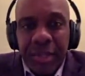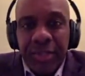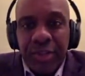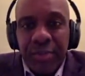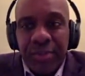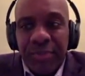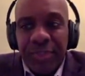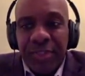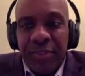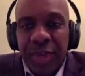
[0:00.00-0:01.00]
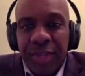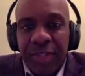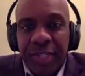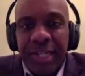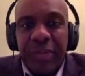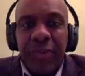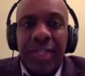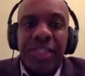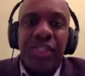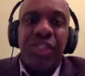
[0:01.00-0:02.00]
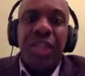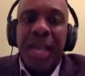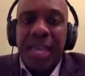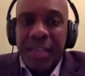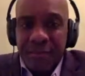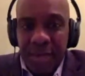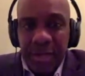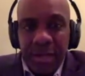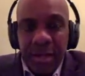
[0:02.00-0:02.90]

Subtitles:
in terms of its direction and literally shame